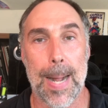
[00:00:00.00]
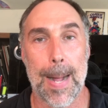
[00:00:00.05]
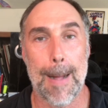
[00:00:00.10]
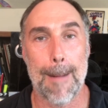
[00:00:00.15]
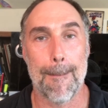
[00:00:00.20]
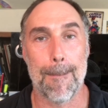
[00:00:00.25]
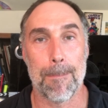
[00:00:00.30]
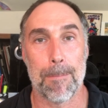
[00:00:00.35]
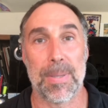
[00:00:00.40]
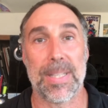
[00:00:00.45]

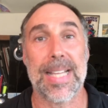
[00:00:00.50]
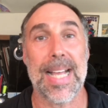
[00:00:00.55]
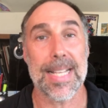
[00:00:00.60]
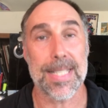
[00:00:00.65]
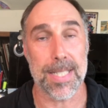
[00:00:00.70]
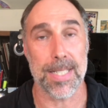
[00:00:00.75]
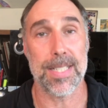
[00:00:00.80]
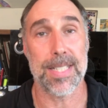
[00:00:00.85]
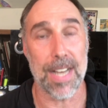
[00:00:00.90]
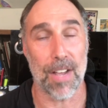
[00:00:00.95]

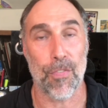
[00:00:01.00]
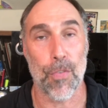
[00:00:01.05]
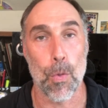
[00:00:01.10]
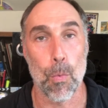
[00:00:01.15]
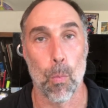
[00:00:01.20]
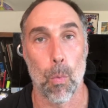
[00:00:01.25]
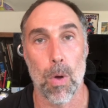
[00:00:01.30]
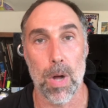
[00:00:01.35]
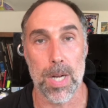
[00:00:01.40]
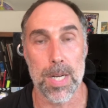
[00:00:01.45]
that's
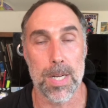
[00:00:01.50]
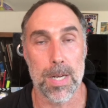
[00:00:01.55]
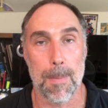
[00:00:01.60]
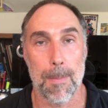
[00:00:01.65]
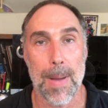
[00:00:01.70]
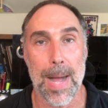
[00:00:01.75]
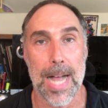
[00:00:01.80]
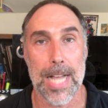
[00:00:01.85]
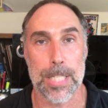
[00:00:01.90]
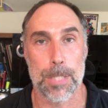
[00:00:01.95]
definitely one
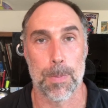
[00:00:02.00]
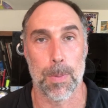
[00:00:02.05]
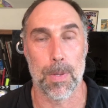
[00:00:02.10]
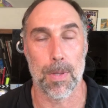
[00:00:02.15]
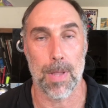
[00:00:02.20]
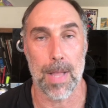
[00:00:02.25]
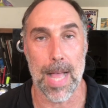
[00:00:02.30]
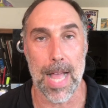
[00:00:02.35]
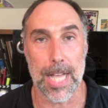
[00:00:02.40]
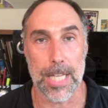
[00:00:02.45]

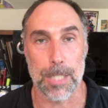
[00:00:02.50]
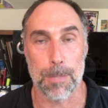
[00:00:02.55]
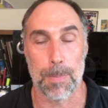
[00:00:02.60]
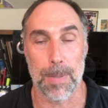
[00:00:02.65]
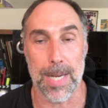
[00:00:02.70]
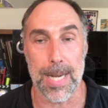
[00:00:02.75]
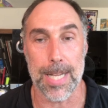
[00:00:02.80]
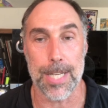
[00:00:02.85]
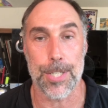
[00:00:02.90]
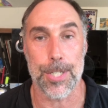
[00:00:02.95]
possible
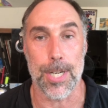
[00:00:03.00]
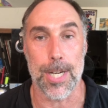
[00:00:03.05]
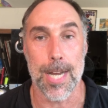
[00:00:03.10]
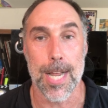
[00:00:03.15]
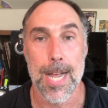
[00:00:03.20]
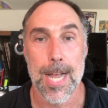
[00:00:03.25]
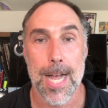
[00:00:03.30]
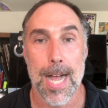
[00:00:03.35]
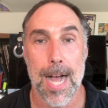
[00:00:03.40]
explanation.